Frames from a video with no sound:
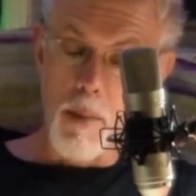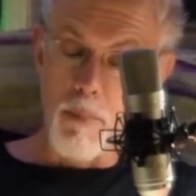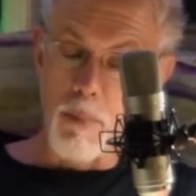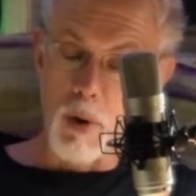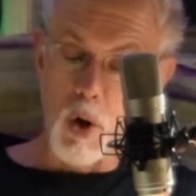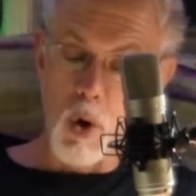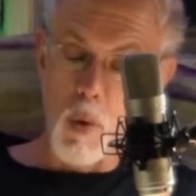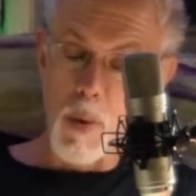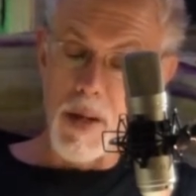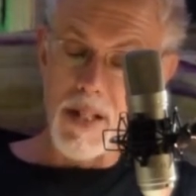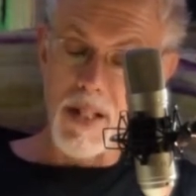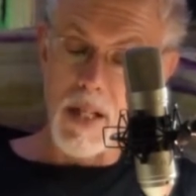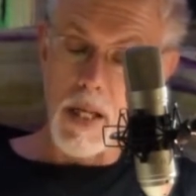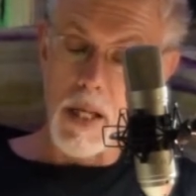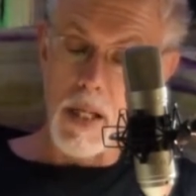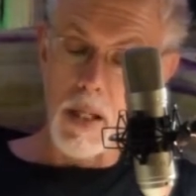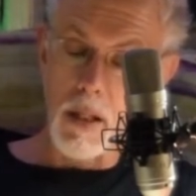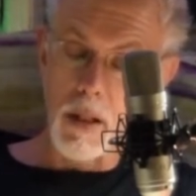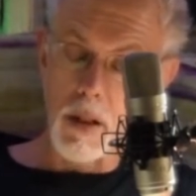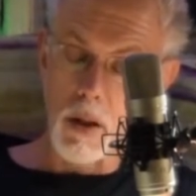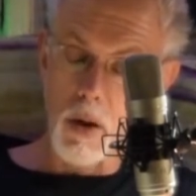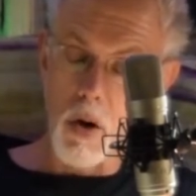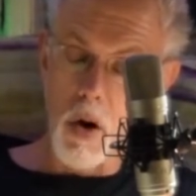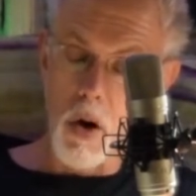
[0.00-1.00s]
but always
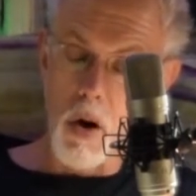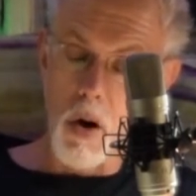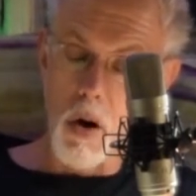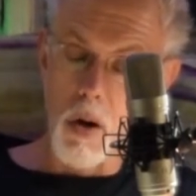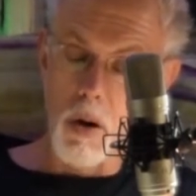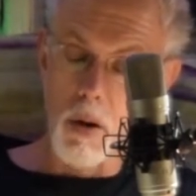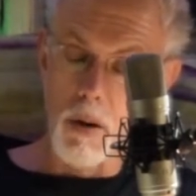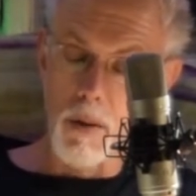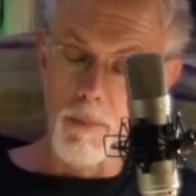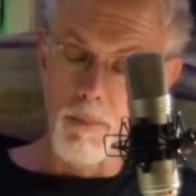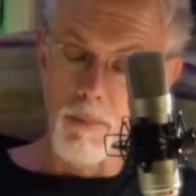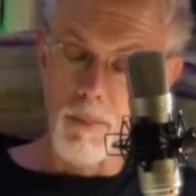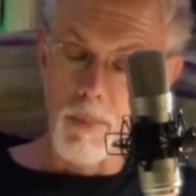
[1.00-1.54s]
heeding the call.